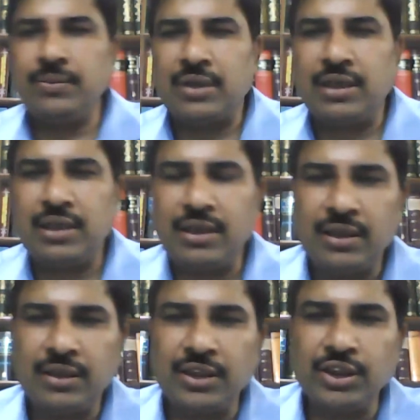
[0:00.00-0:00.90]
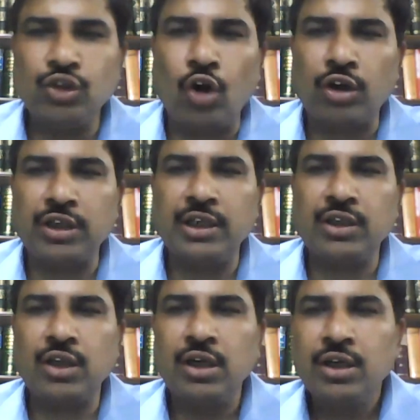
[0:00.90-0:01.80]
uh, this is Dr.
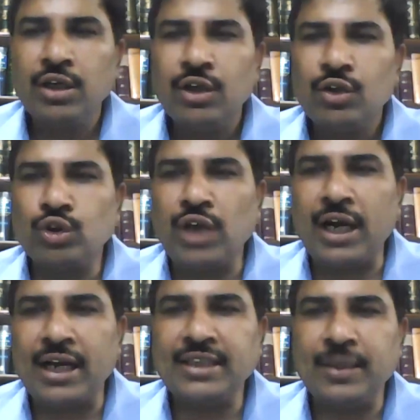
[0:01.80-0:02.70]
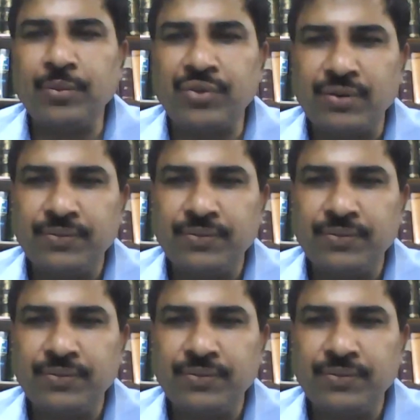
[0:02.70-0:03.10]
Tushara James.